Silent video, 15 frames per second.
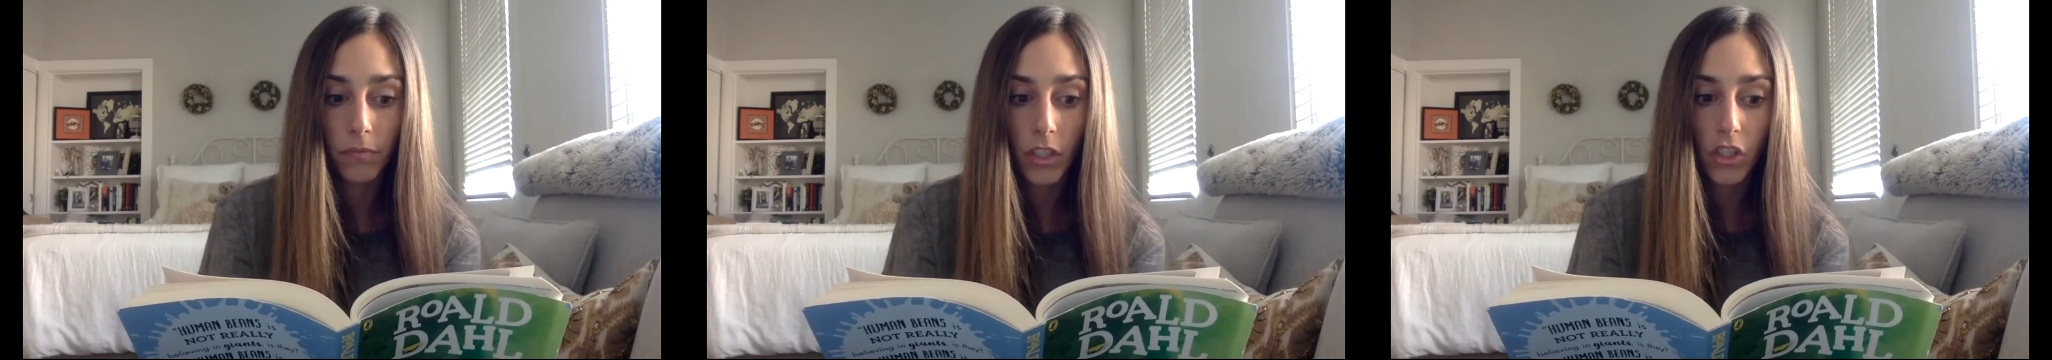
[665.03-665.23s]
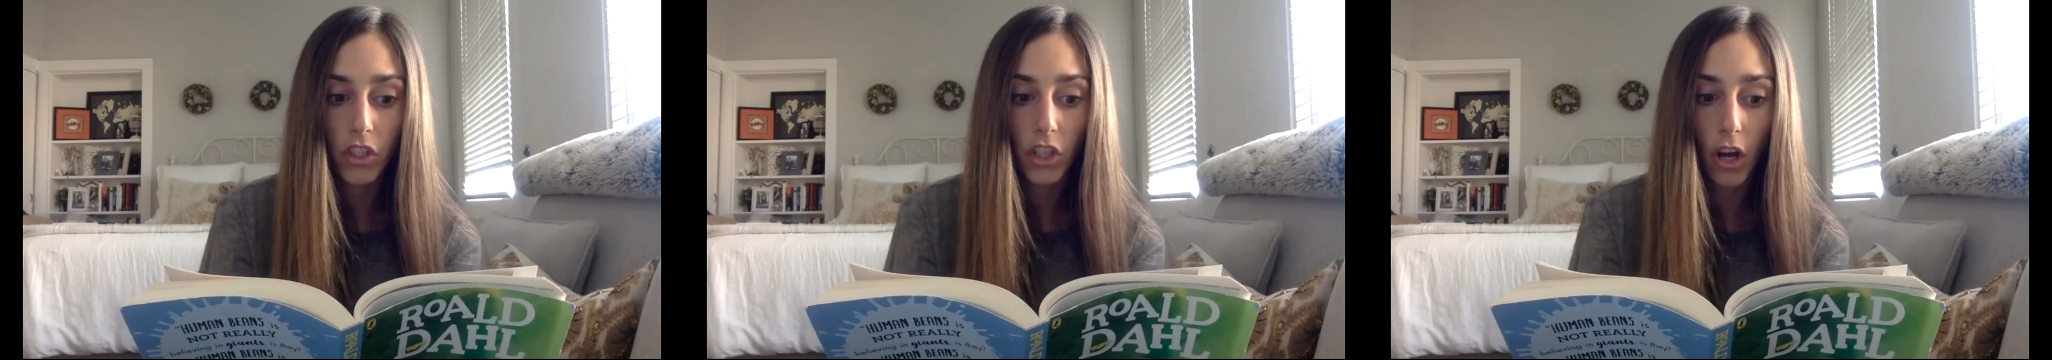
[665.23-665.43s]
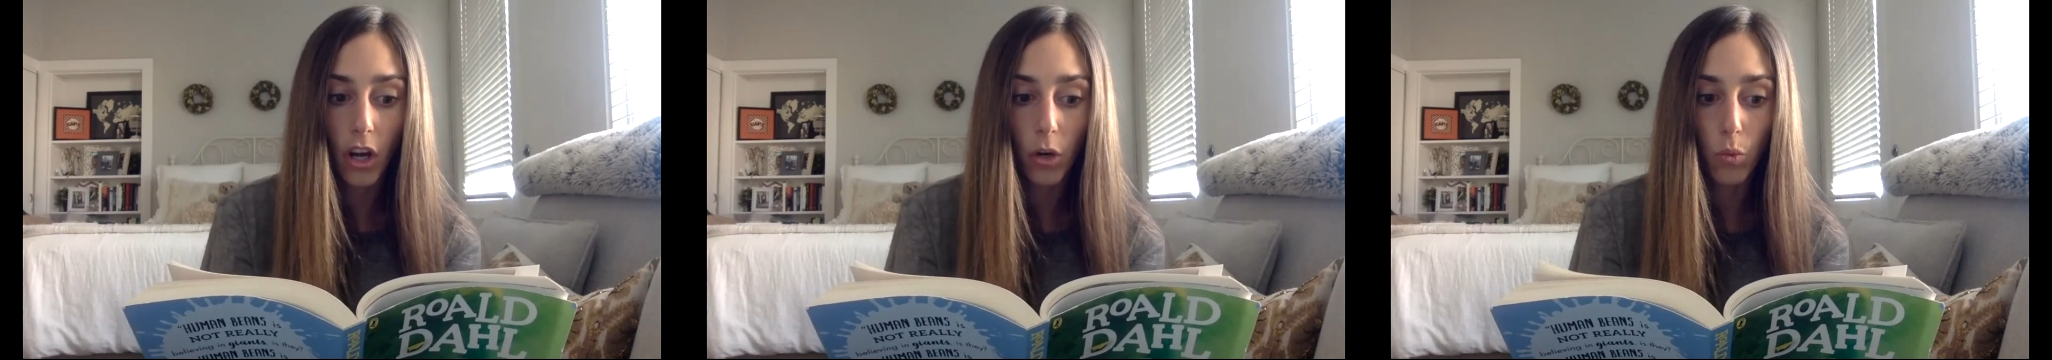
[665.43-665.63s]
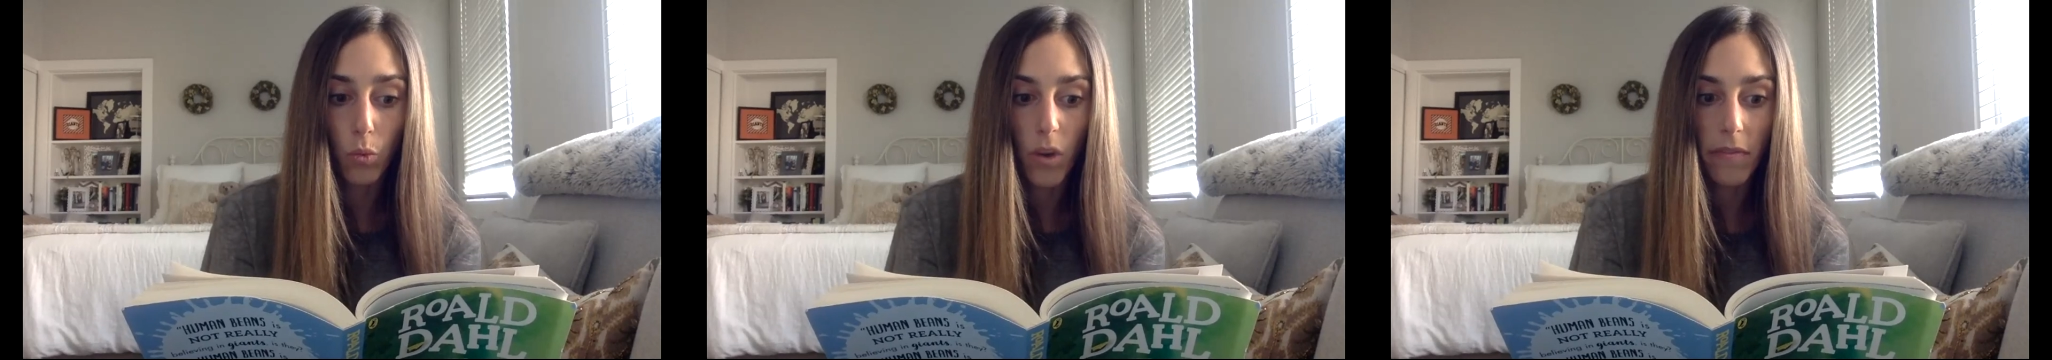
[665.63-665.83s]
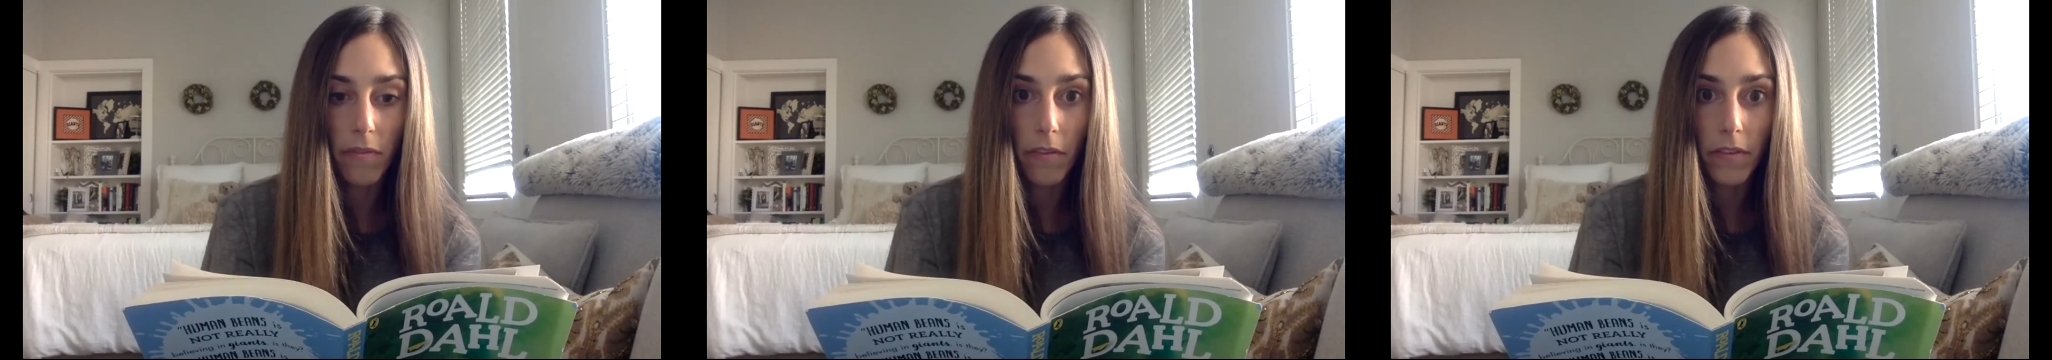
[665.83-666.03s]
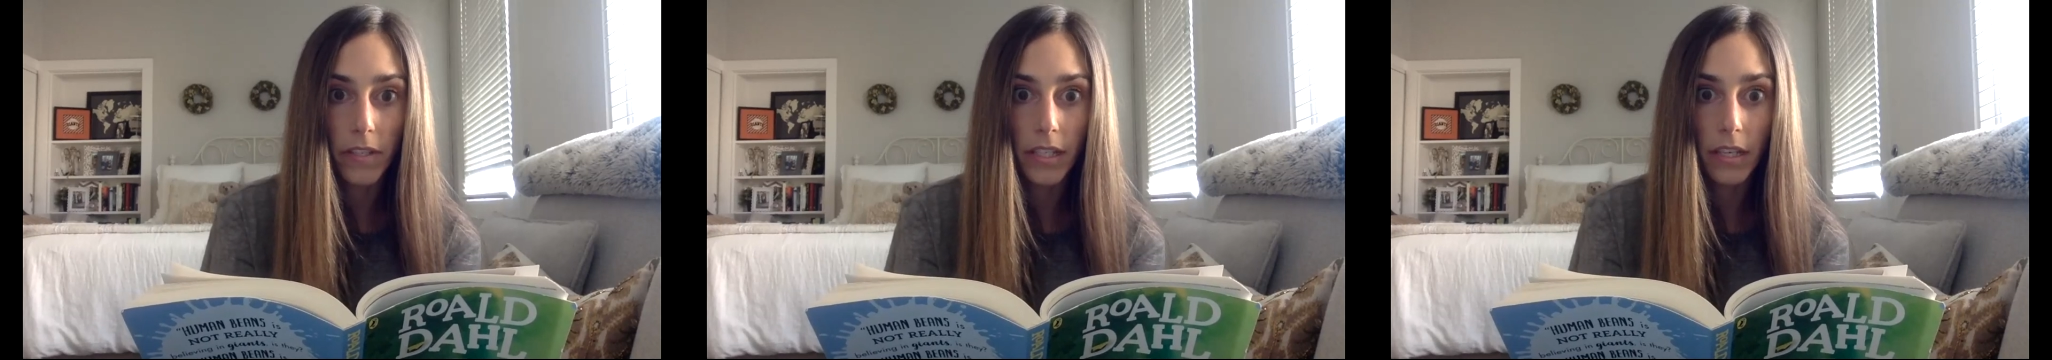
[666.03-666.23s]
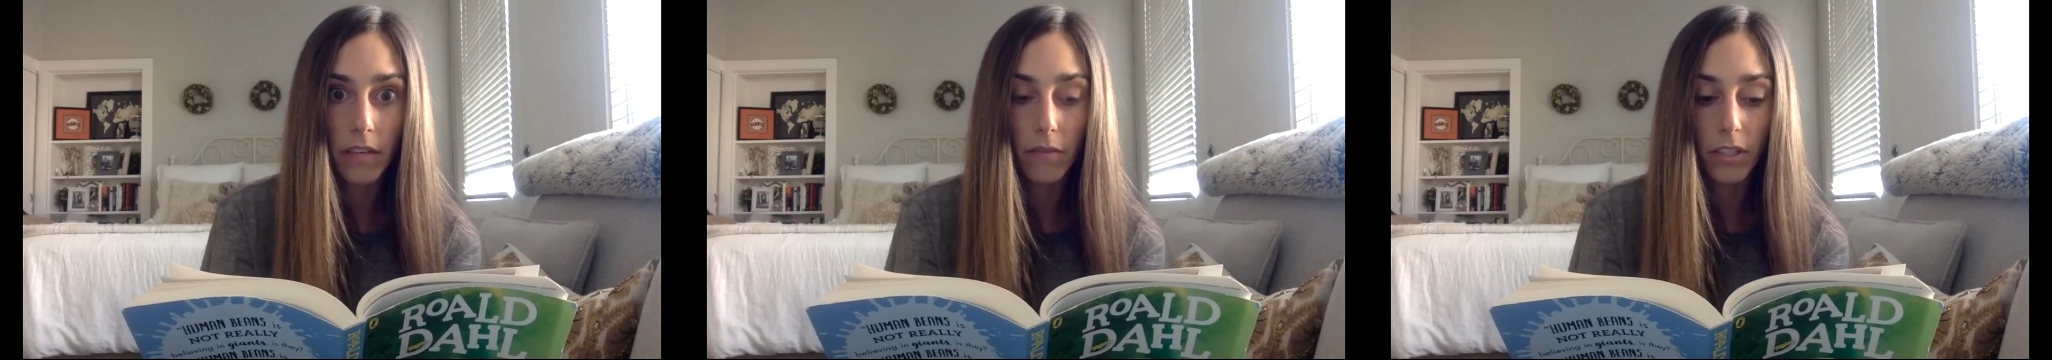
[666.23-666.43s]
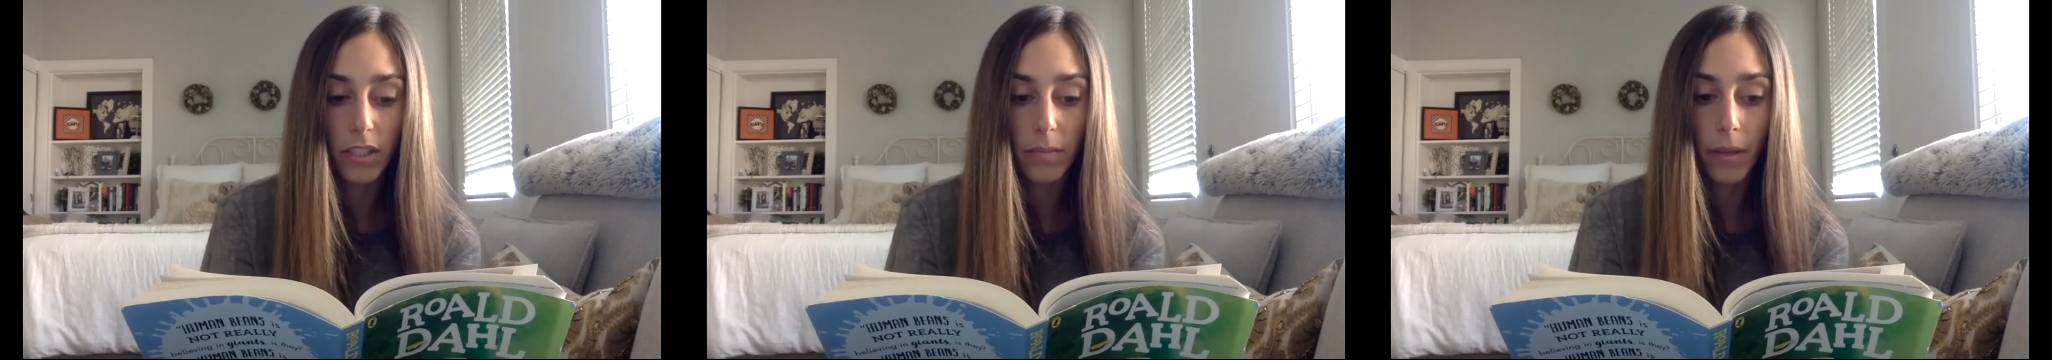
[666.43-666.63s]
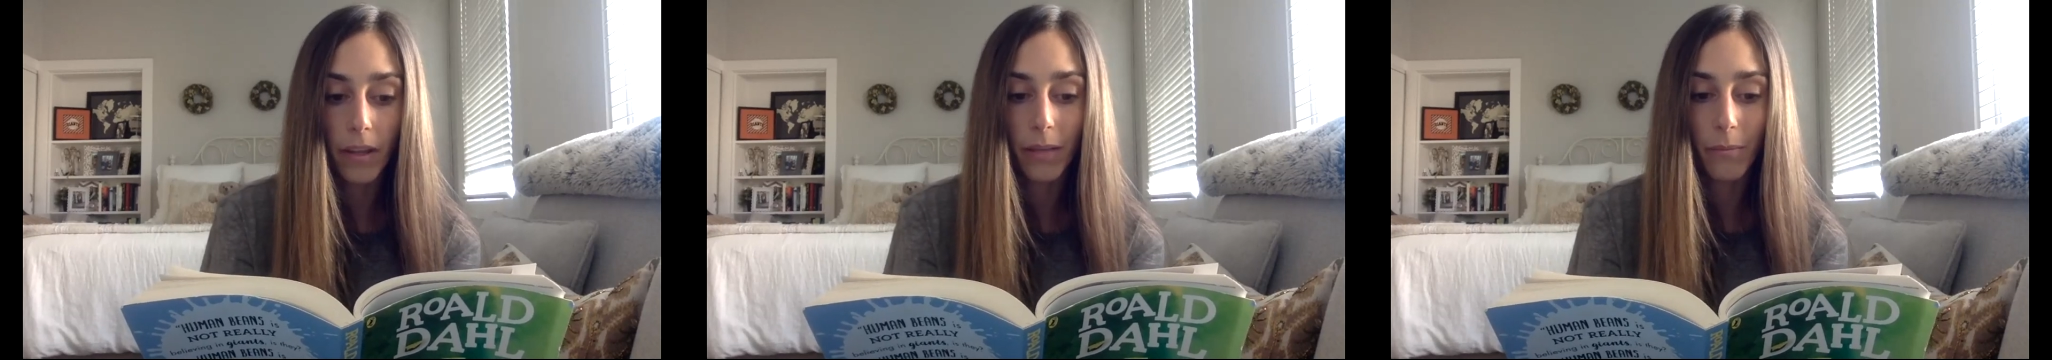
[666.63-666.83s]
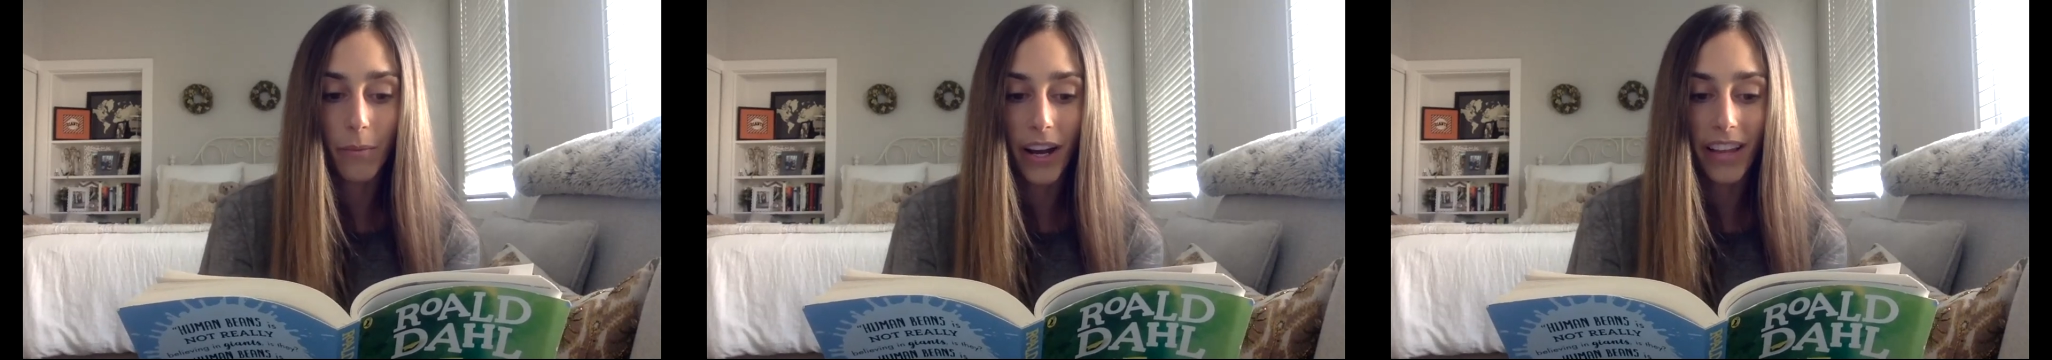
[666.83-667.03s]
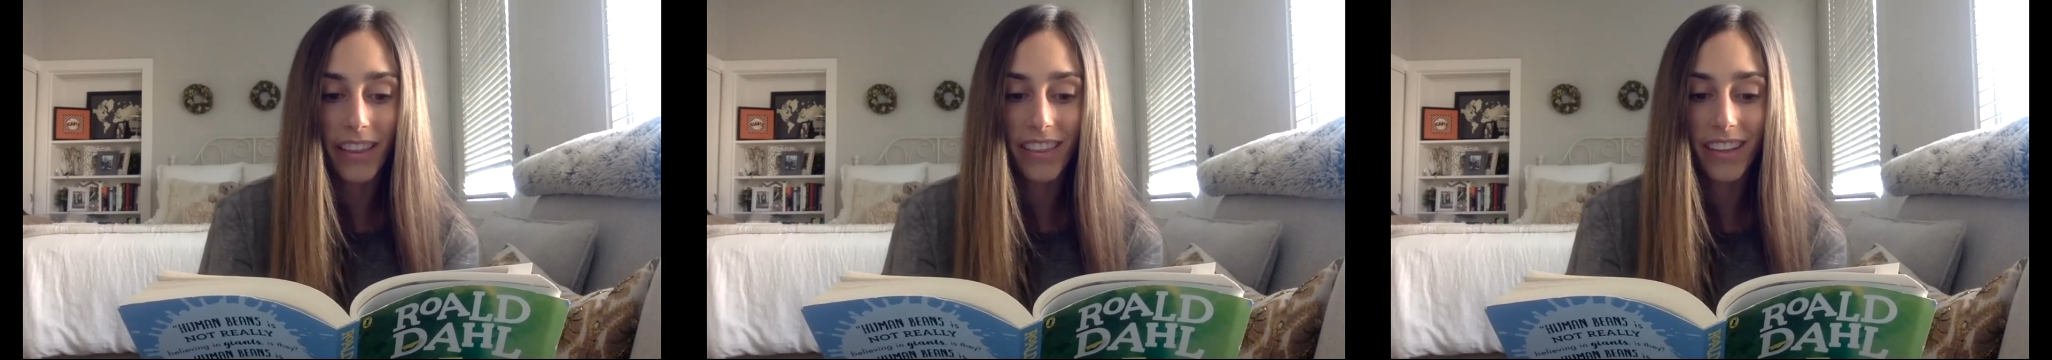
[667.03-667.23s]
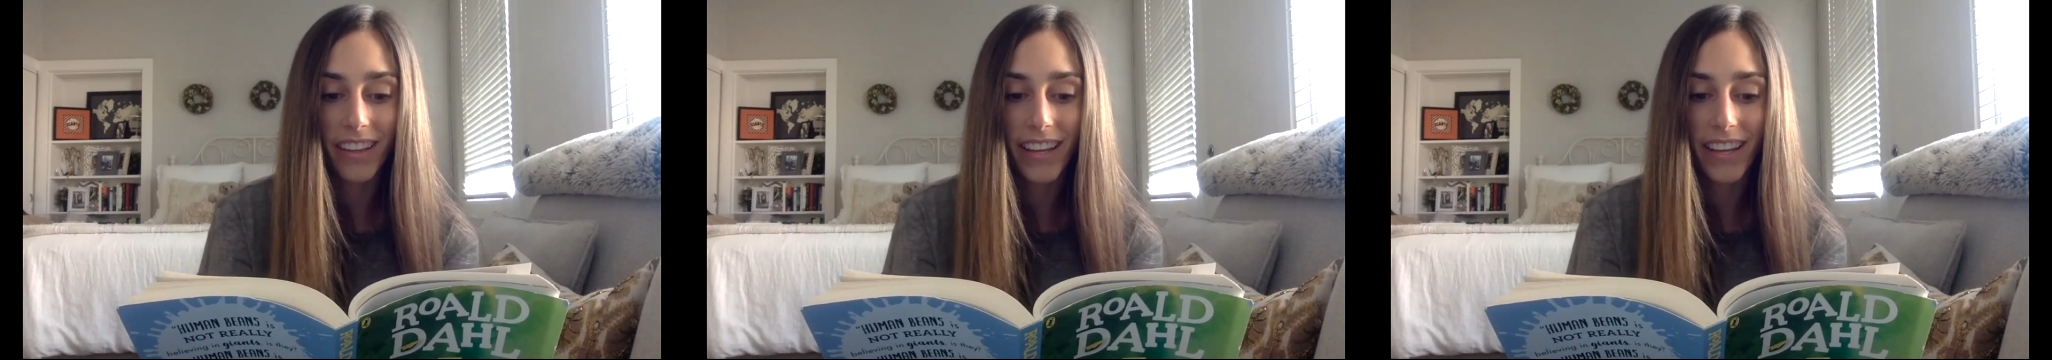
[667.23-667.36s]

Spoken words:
She caught a whiff of his evil-smelling breath.